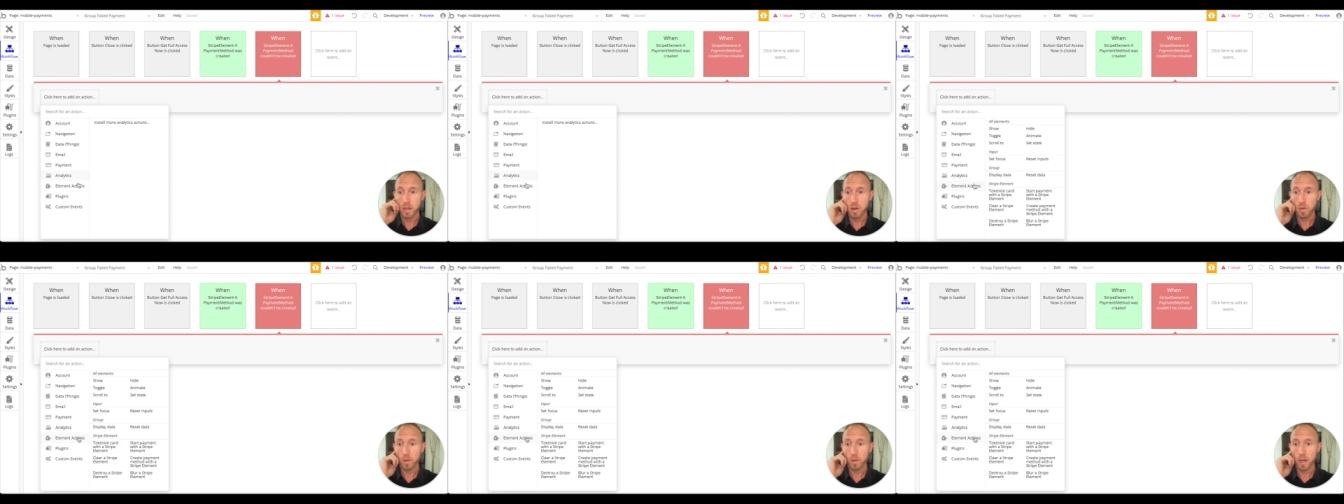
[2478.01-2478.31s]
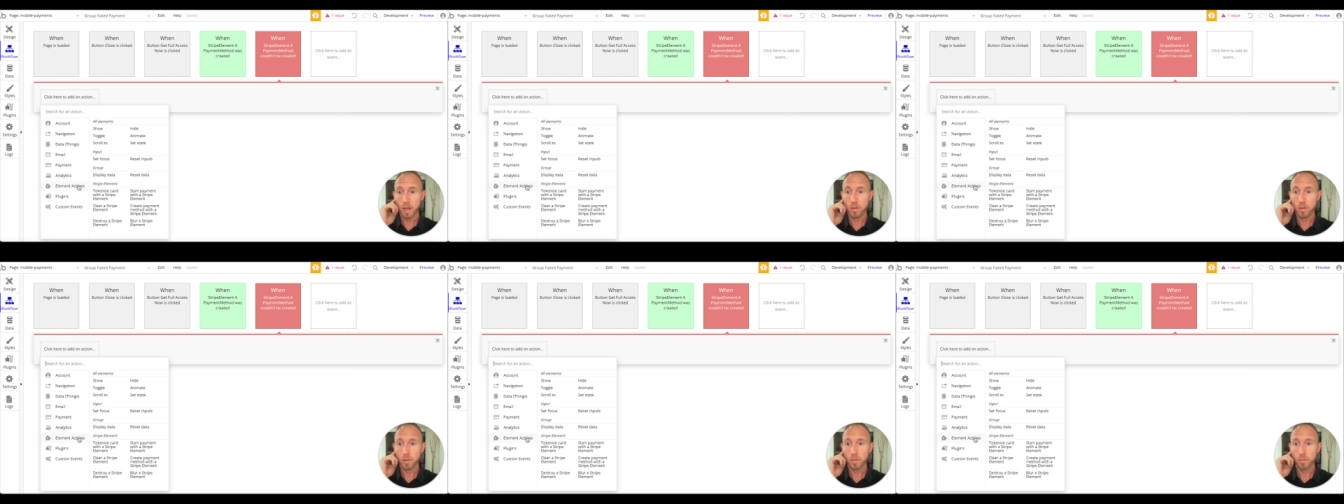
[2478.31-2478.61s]

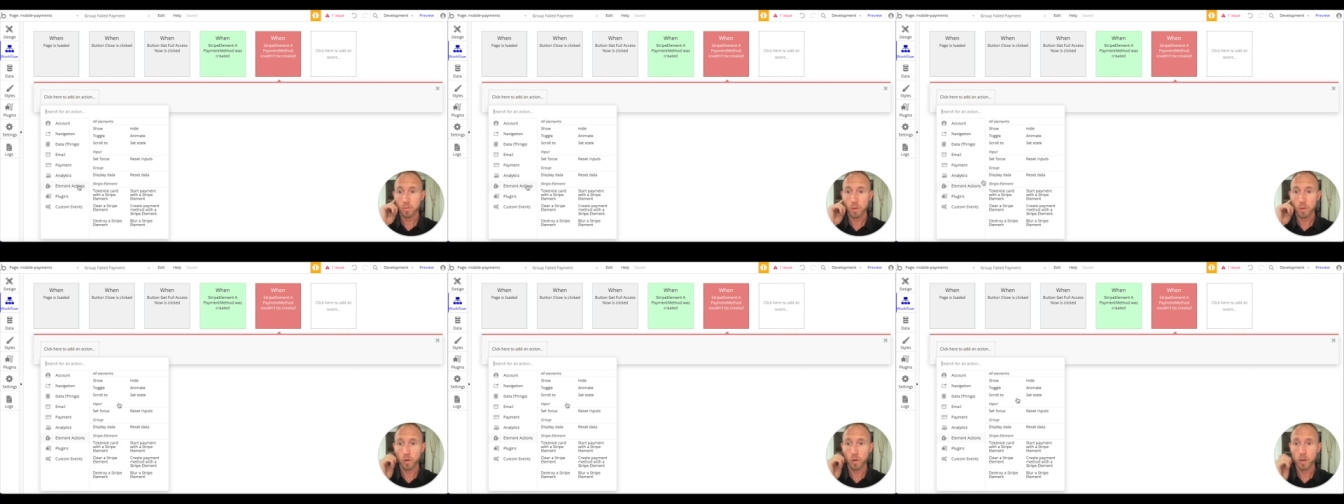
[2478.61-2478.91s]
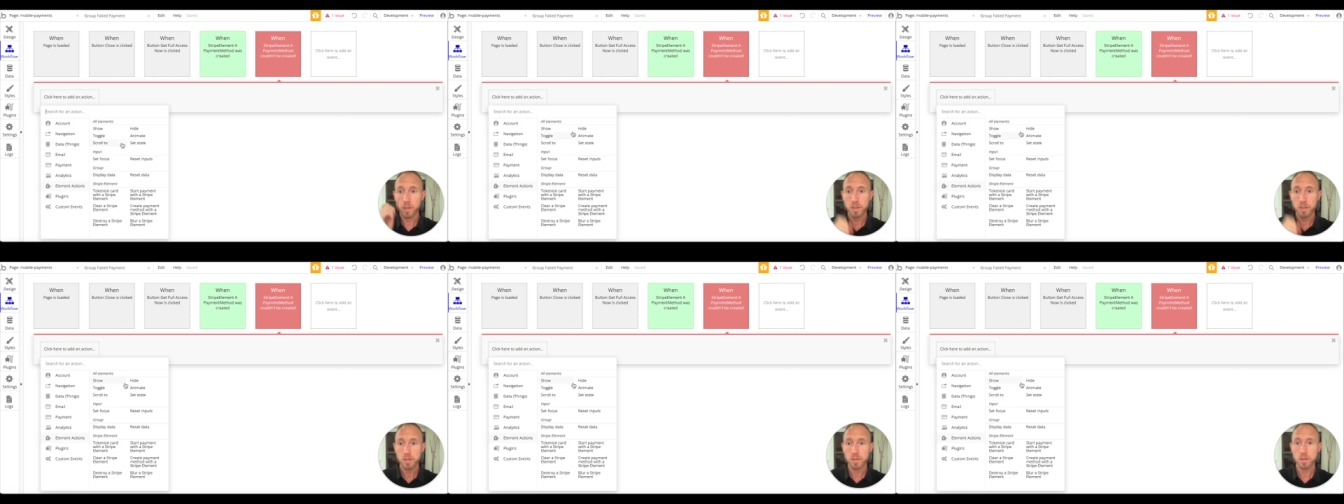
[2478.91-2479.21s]
Well, we
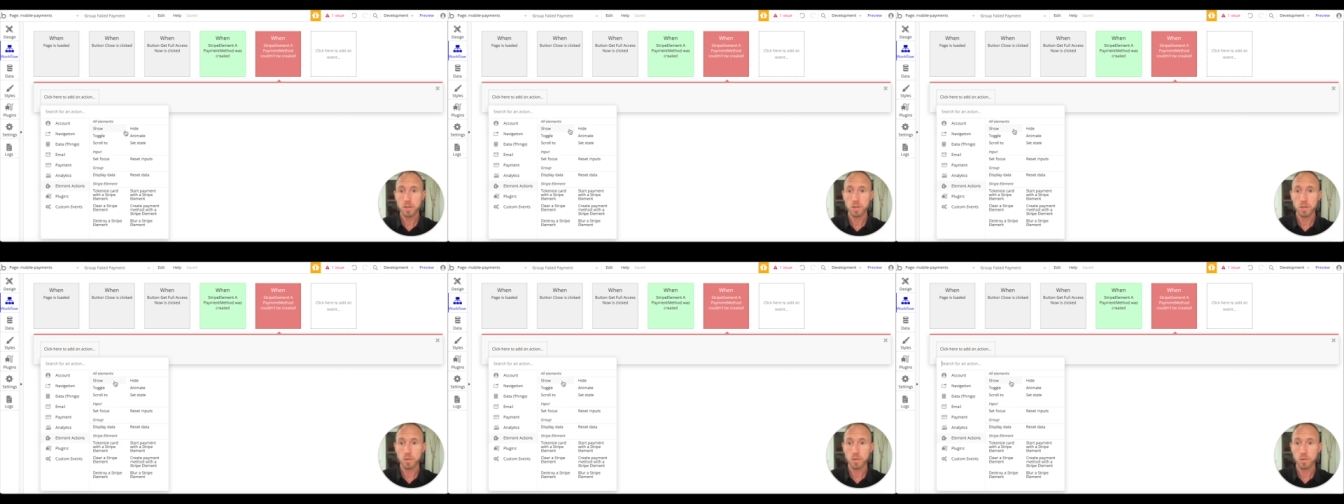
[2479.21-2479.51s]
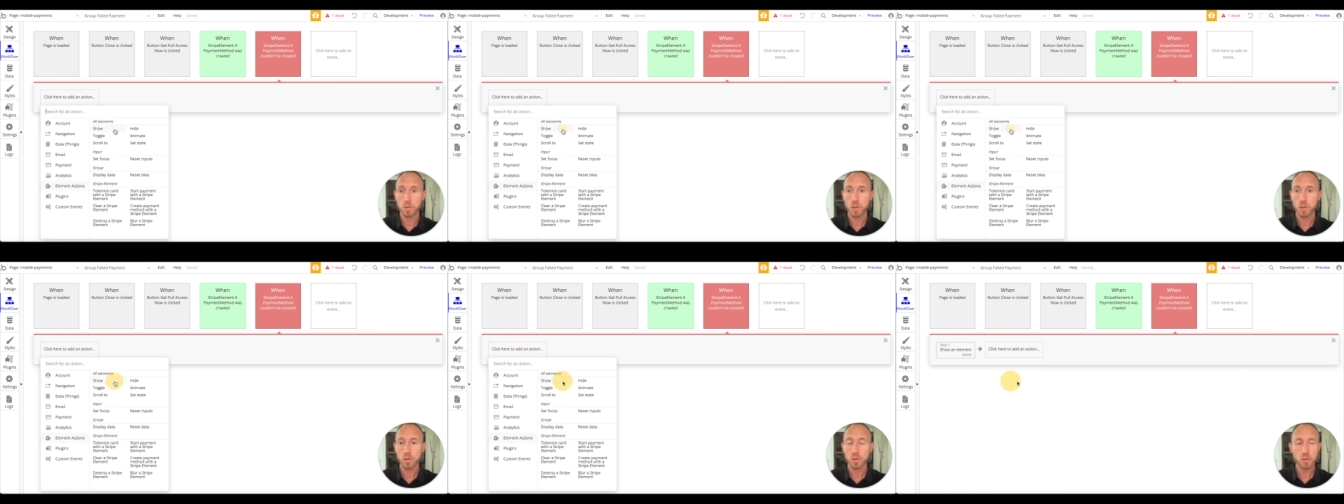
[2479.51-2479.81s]
want to
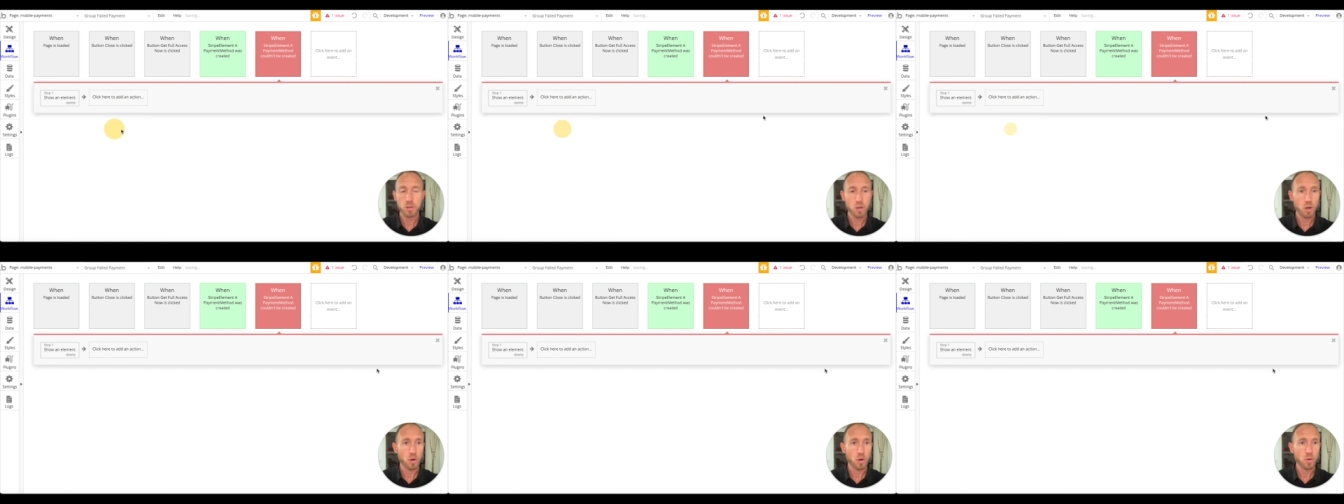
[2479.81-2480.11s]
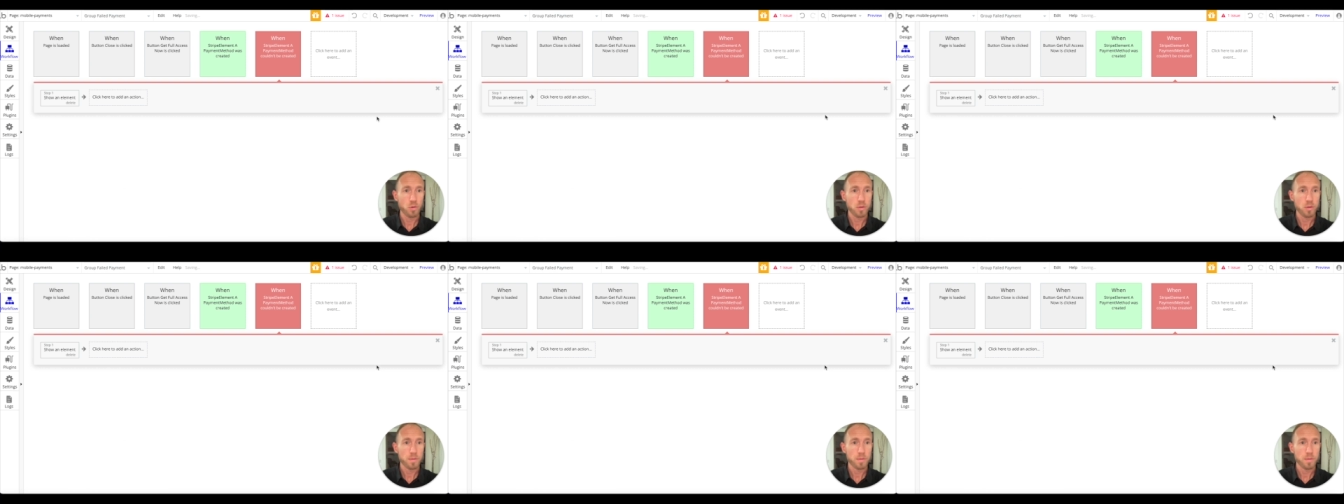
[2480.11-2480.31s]
show